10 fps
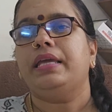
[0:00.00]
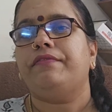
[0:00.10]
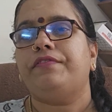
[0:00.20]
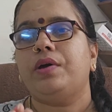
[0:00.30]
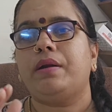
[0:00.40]

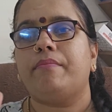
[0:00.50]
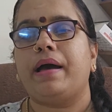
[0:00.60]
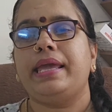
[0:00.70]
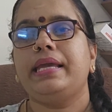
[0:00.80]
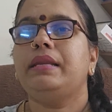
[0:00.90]
If you are
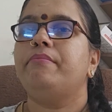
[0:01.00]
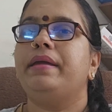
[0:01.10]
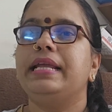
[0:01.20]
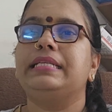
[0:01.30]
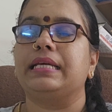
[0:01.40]
buying in
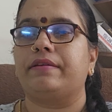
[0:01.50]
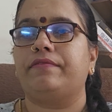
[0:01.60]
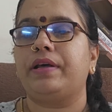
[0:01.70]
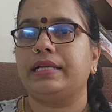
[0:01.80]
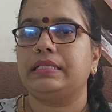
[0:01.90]
meter,
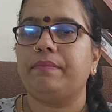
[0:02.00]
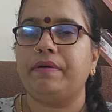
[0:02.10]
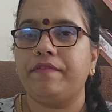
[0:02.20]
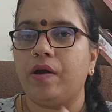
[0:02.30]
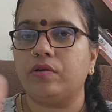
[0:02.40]
for
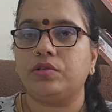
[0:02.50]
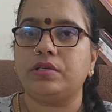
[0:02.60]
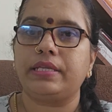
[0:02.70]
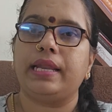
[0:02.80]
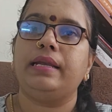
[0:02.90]
example, we also
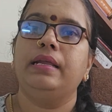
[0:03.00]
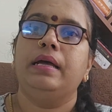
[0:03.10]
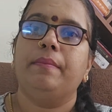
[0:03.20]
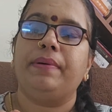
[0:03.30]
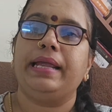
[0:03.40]
sell
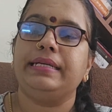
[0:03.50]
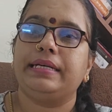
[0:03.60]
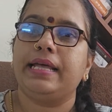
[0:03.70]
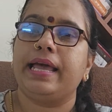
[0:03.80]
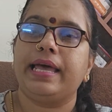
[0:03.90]

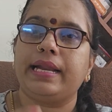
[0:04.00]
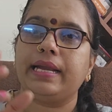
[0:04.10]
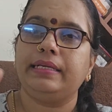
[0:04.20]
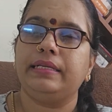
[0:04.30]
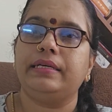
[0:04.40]
plaited hair
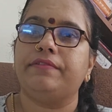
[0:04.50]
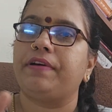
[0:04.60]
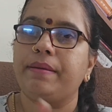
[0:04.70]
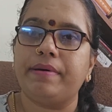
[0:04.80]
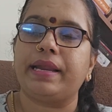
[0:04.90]
and
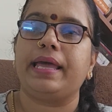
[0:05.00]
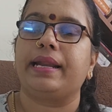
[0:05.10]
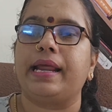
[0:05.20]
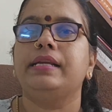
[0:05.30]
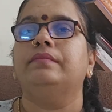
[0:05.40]
fiber
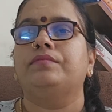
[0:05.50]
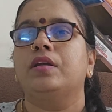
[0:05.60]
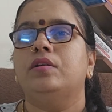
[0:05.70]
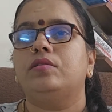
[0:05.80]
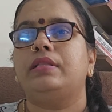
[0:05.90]
hair, right?
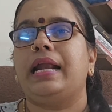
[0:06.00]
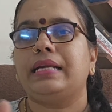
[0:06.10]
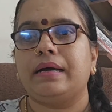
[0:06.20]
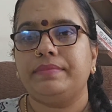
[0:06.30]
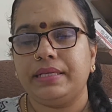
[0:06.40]
So
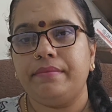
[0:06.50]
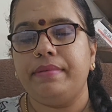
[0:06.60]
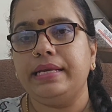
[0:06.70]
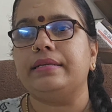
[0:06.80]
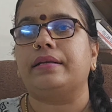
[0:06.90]
that comes in
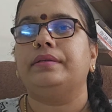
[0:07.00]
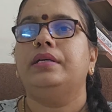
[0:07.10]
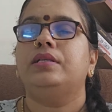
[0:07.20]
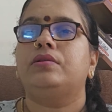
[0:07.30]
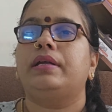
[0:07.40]
meter.
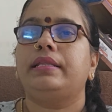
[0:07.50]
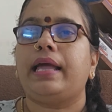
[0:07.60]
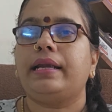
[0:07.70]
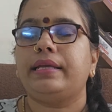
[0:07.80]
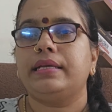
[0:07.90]
So in
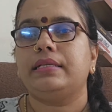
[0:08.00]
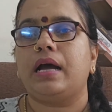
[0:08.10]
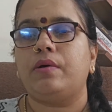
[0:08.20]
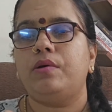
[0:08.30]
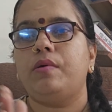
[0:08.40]
that case,
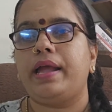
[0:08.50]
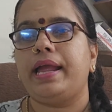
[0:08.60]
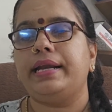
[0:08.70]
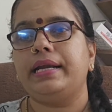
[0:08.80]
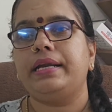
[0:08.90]
how do
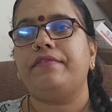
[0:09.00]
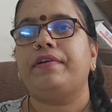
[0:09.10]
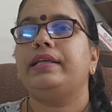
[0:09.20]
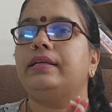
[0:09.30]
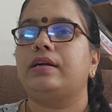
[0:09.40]
I
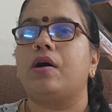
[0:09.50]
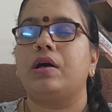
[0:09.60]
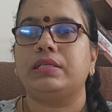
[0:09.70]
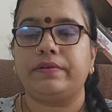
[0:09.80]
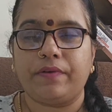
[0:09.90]
identify the
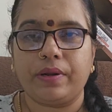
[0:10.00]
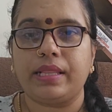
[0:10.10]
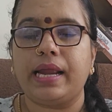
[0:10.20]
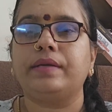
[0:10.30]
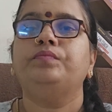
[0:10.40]
cost for
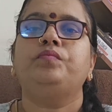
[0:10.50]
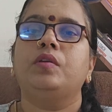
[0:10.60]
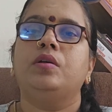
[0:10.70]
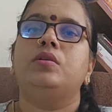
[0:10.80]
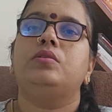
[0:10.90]
that?
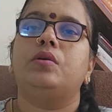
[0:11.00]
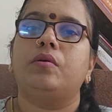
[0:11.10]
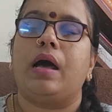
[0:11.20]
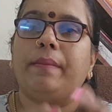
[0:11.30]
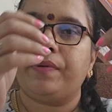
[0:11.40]

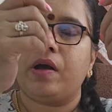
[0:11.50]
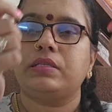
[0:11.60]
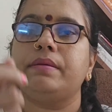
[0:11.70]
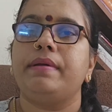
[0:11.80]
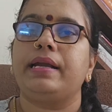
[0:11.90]
So
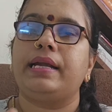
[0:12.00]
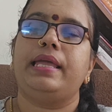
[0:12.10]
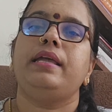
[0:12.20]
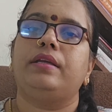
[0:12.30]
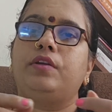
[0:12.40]

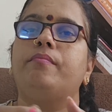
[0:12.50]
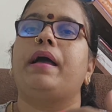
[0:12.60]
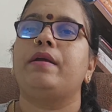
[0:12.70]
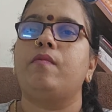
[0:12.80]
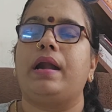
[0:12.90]
approximately you
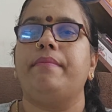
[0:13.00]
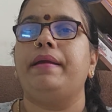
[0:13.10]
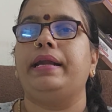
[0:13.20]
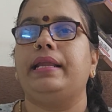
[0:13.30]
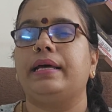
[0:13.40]
buy 1
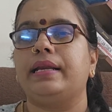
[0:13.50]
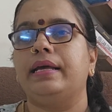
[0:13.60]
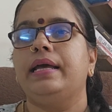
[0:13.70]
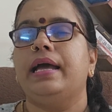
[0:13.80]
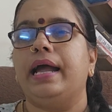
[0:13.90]

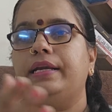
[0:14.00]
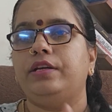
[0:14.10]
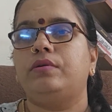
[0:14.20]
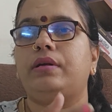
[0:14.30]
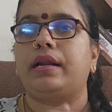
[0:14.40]
meter
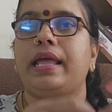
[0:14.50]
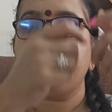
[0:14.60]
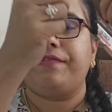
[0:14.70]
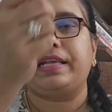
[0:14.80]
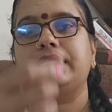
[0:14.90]
and you
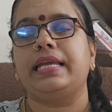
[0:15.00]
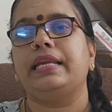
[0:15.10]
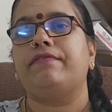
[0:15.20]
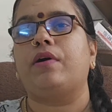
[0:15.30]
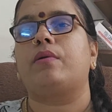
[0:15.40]
try fixing
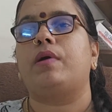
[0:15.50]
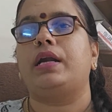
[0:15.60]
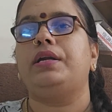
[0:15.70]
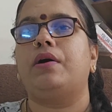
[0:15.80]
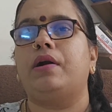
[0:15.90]
it for
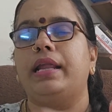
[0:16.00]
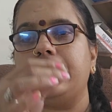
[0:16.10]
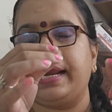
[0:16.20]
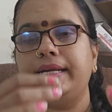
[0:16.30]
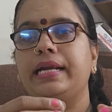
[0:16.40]
one doll
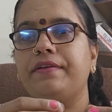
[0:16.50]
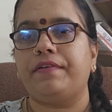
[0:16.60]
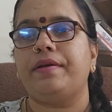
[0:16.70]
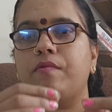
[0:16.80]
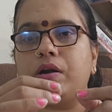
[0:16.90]
and
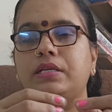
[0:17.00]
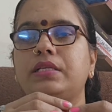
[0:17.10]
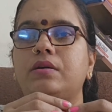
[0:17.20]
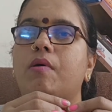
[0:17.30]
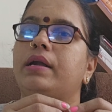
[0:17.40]
identify what
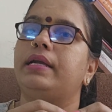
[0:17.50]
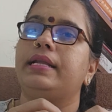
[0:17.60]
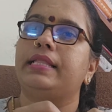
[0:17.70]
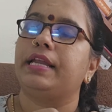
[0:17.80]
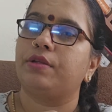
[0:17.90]
is the
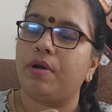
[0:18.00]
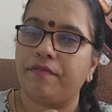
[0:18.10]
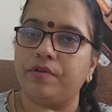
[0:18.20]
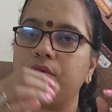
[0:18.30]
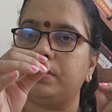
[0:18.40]
quantity that you
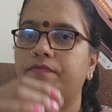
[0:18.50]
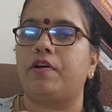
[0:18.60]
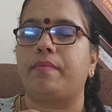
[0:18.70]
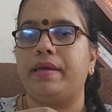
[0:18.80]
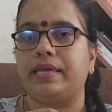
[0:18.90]
have used
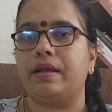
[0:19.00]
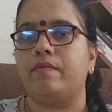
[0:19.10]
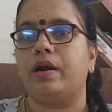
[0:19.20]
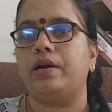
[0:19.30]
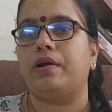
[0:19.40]
for
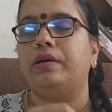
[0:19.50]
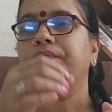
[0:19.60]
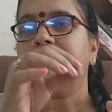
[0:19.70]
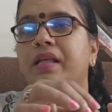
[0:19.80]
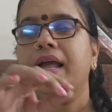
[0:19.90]
making one
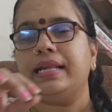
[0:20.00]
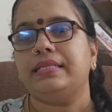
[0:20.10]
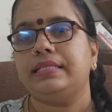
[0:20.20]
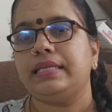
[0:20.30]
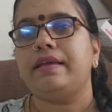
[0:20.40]
doll
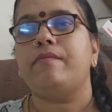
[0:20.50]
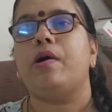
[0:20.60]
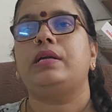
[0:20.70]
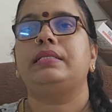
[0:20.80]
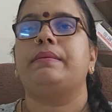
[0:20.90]
and see
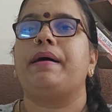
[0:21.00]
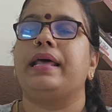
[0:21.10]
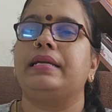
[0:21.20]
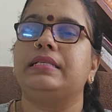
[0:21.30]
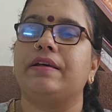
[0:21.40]
what is the
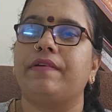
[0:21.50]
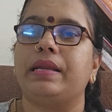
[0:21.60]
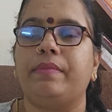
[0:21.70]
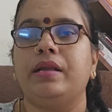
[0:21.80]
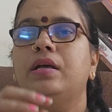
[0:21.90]
balance
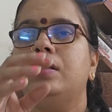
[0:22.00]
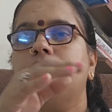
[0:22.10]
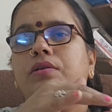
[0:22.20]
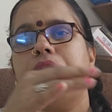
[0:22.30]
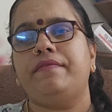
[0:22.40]
available.
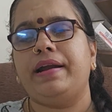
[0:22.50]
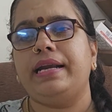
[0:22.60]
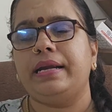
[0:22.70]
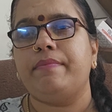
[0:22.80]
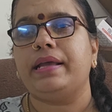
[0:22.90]
So
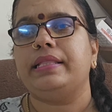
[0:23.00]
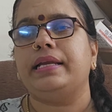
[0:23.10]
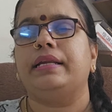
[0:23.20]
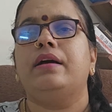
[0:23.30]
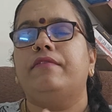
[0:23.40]
divided by
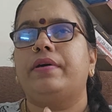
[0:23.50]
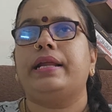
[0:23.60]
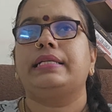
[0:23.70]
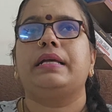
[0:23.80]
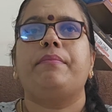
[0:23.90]
that.
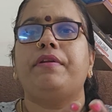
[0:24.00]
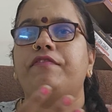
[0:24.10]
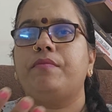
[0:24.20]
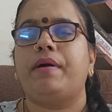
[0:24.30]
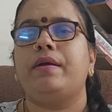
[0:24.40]
For example,
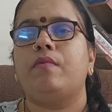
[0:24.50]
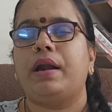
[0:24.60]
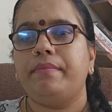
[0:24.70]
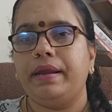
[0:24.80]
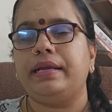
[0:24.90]
if you buy
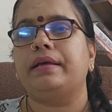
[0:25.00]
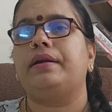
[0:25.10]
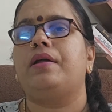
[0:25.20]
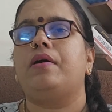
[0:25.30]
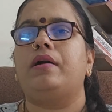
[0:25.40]
1
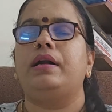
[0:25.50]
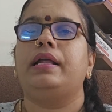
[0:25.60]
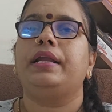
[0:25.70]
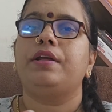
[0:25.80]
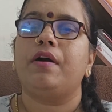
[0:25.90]
meter doll
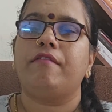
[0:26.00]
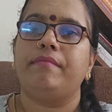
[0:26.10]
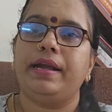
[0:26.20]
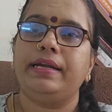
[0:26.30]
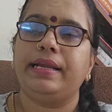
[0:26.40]
and you have
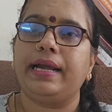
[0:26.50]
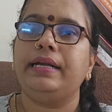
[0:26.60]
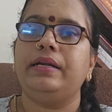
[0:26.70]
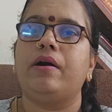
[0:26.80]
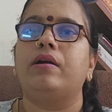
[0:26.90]
made
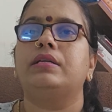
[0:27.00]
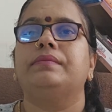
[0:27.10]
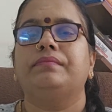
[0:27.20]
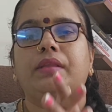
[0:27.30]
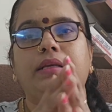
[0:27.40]
10 dolls,
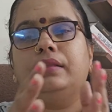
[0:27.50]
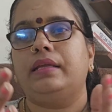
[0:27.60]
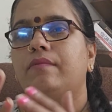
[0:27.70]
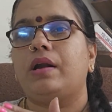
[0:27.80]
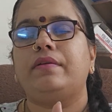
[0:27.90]

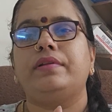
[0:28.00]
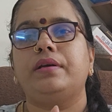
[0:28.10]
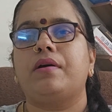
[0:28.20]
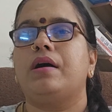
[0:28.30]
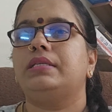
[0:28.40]
then whatever
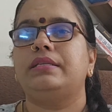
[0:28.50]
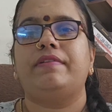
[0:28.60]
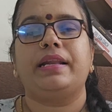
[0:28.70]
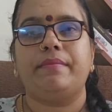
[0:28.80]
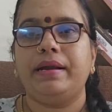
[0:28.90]
the cost
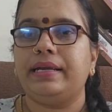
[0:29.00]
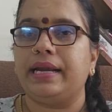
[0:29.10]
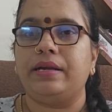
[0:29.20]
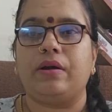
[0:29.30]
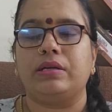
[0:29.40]
divided by
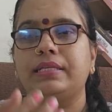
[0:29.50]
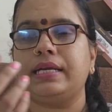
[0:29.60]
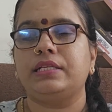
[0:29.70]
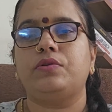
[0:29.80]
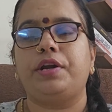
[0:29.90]
10 dolls,
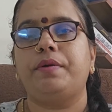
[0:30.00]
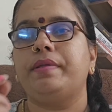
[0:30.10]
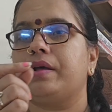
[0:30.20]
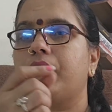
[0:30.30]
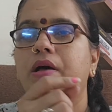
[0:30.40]
that is going to
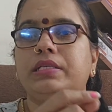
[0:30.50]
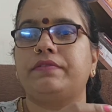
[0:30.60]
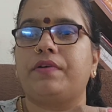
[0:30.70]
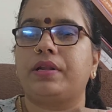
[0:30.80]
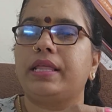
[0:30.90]
be the
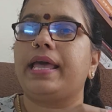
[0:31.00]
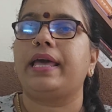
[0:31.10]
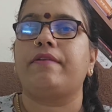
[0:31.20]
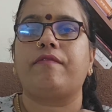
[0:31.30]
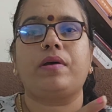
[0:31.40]
cost for the
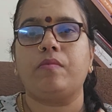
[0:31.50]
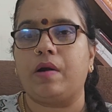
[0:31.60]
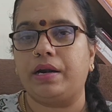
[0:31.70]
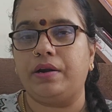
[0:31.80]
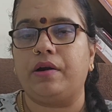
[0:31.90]
hair for
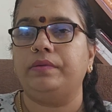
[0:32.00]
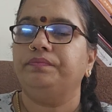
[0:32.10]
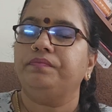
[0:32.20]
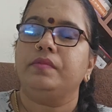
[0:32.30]
one doll.